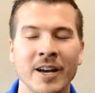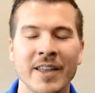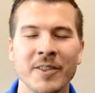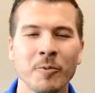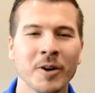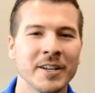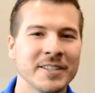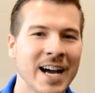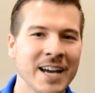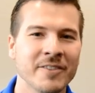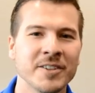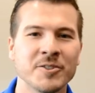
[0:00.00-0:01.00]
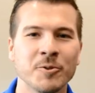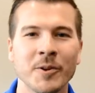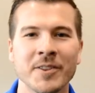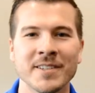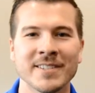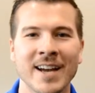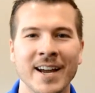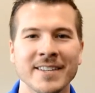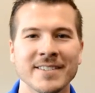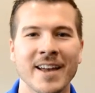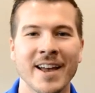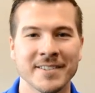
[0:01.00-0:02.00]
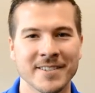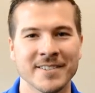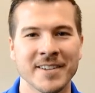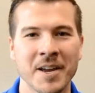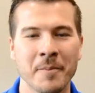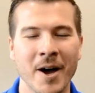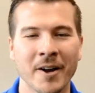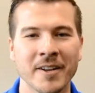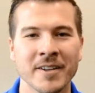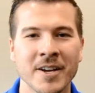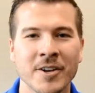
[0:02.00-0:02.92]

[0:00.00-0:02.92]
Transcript: And then we're going to dive into what the science has to say about it.